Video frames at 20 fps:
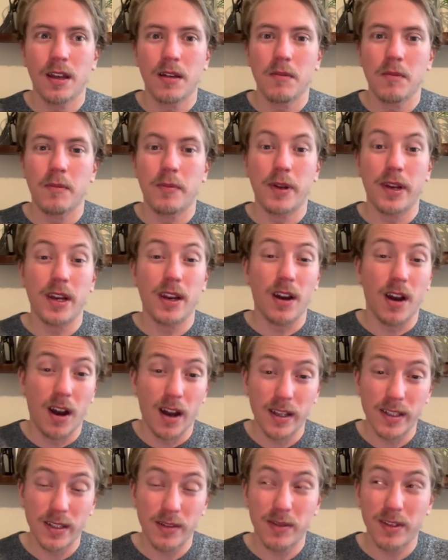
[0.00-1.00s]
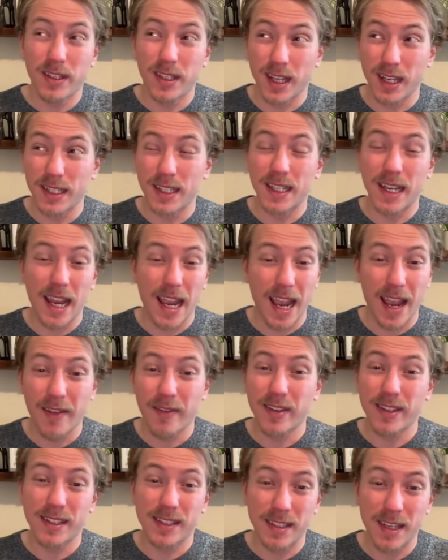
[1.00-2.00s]
But it also doesn't have
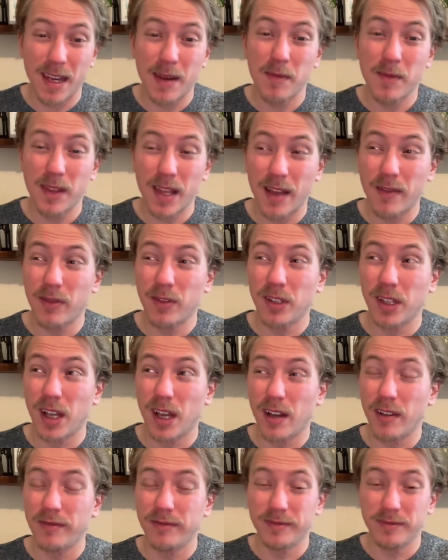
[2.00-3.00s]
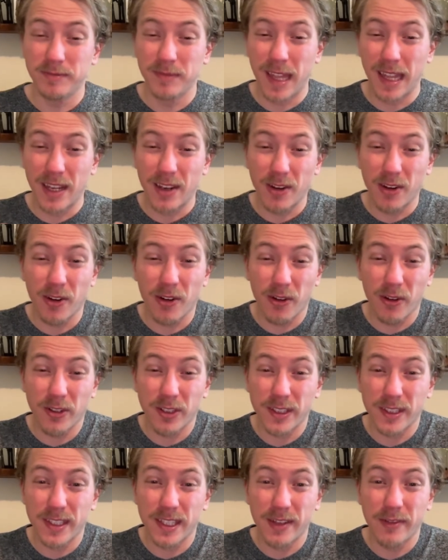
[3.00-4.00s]
the same level of like
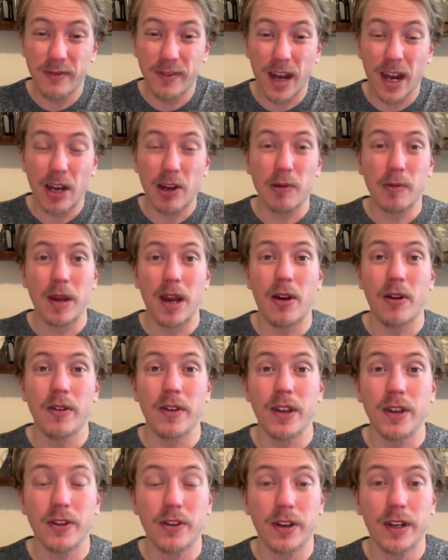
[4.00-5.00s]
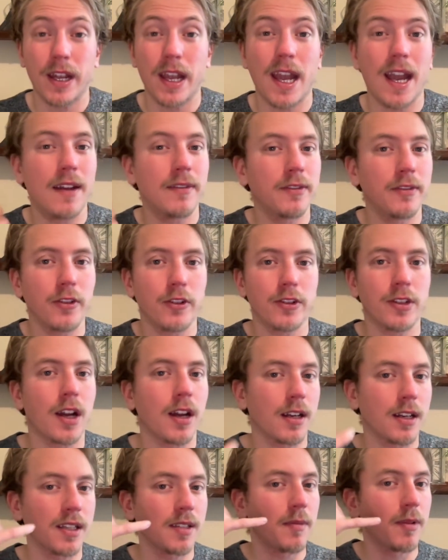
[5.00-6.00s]
urgency, firepower that you're going to have if you're
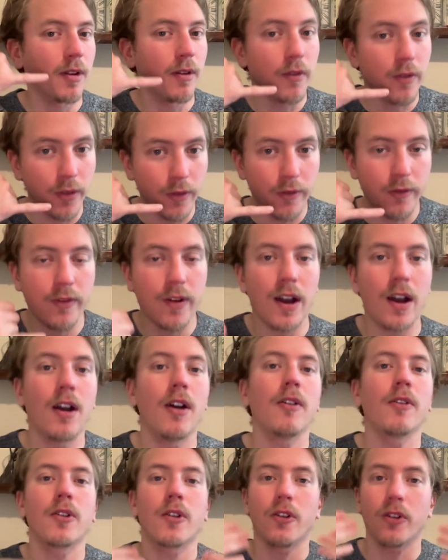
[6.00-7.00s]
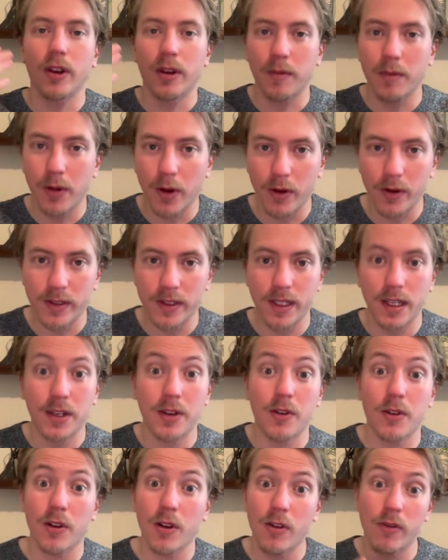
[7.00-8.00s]
talking to someone over the phone or in person
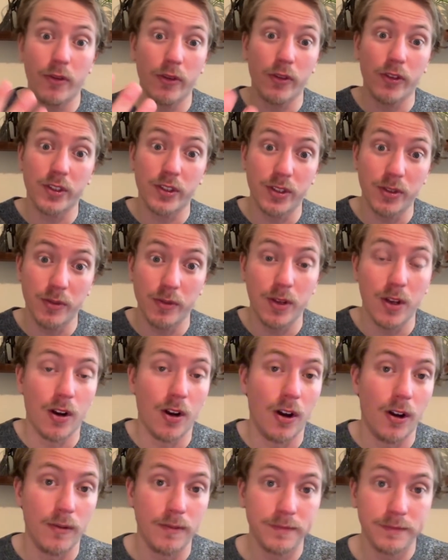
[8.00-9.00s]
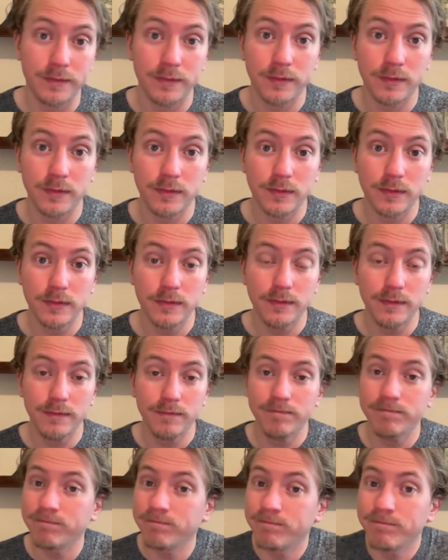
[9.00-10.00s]
or over a Zoom call.
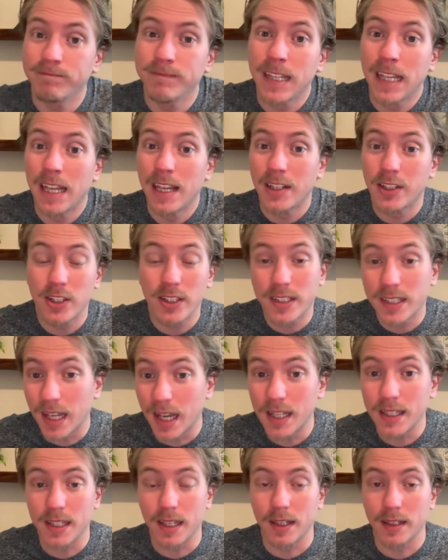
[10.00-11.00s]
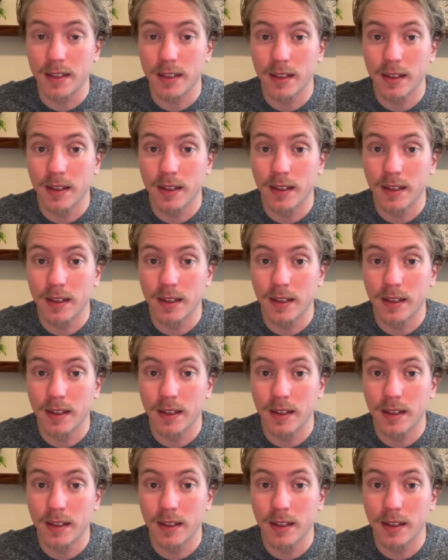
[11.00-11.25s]
It just doesn't.